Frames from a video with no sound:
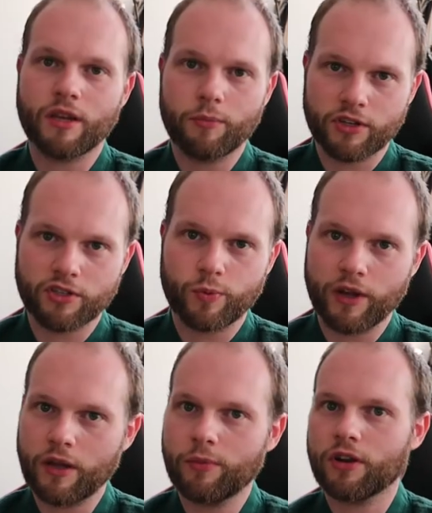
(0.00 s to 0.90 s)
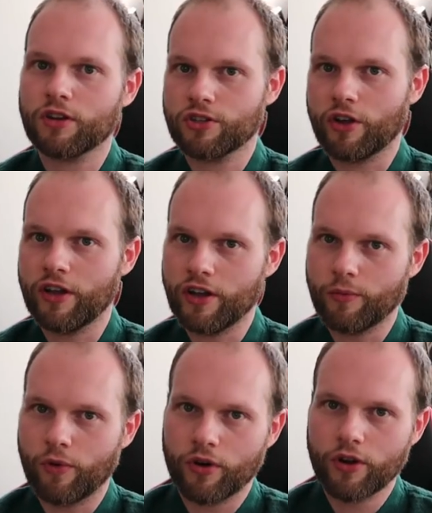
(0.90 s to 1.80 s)
simplest way, but also in the
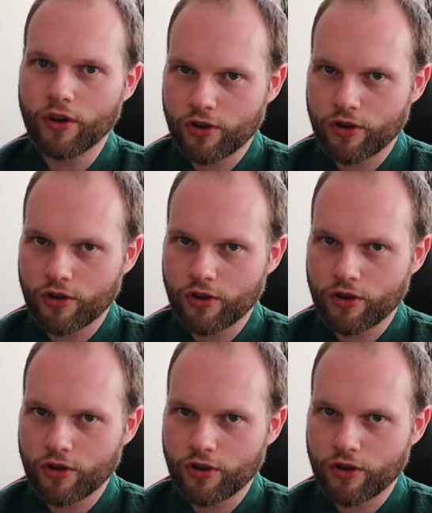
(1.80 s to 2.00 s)
more